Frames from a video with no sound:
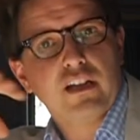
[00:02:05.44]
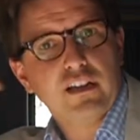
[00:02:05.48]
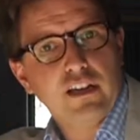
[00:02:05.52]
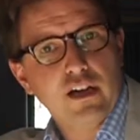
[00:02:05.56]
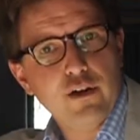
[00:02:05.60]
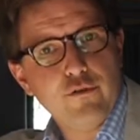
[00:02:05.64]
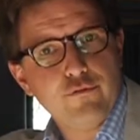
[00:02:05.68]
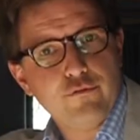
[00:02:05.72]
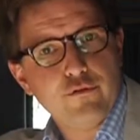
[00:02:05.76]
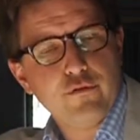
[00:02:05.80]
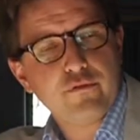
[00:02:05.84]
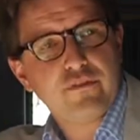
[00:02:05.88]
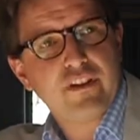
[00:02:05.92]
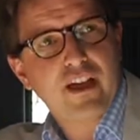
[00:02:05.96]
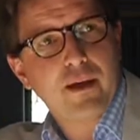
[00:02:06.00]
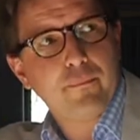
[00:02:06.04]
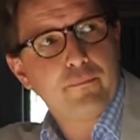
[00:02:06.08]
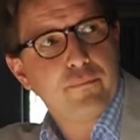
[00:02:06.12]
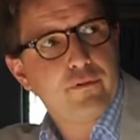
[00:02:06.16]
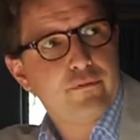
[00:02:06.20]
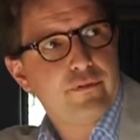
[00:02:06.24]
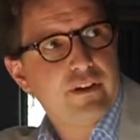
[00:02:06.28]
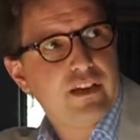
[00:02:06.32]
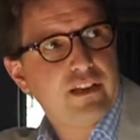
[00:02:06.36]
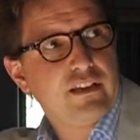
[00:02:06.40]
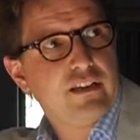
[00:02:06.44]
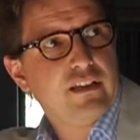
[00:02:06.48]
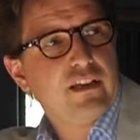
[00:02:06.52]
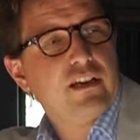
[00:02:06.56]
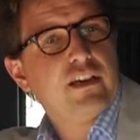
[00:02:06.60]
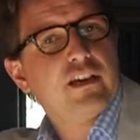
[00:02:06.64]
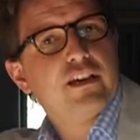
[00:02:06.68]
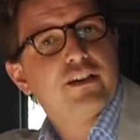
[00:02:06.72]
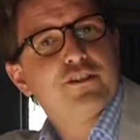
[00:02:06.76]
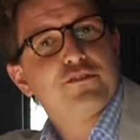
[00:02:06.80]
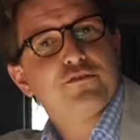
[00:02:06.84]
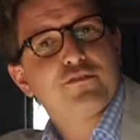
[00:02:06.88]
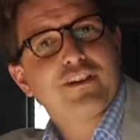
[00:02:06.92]
a low-roof camper van.
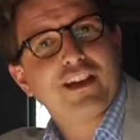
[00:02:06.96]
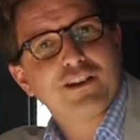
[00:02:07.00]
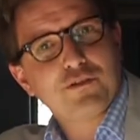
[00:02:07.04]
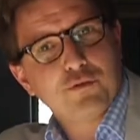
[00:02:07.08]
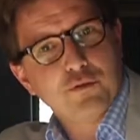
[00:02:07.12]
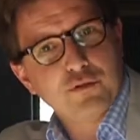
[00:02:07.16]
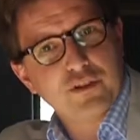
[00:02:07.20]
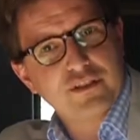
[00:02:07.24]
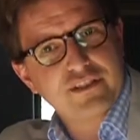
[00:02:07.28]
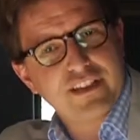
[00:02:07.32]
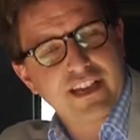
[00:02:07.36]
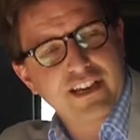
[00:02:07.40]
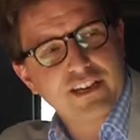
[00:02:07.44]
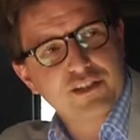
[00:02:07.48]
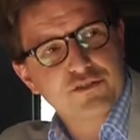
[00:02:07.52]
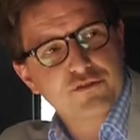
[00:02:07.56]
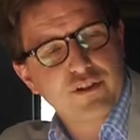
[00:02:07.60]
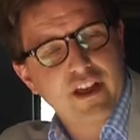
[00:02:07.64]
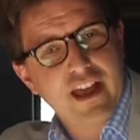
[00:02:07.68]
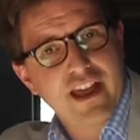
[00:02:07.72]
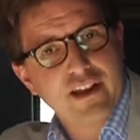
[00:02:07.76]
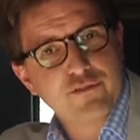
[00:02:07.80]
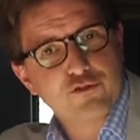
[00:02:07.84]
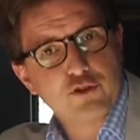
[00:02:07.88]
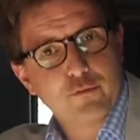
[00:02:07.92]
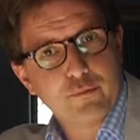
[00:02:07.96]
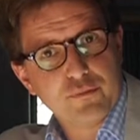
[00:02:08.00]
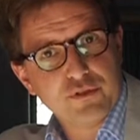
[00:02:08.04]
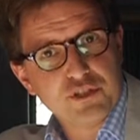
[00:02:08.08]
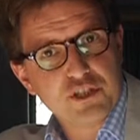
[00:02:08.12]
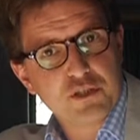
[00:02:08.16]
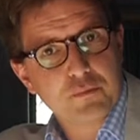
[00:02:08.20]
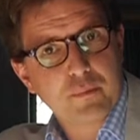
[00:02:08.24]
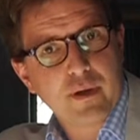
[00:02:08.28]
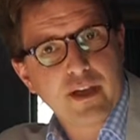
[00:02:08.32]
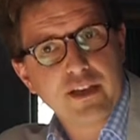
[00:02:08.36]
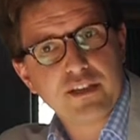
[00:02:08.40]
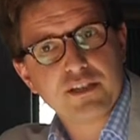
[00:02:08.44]
You get all this extra headroom and
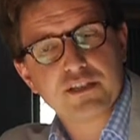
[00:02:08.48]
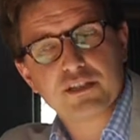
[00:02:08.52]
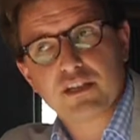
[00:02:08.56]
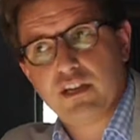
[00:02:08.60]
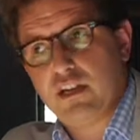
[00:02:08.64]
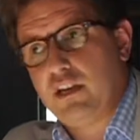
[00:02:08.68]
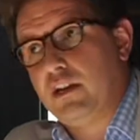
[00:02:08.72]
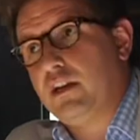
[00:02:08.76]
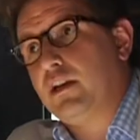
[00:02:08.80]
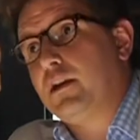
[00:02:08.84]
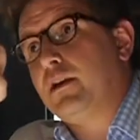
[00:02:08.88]
space.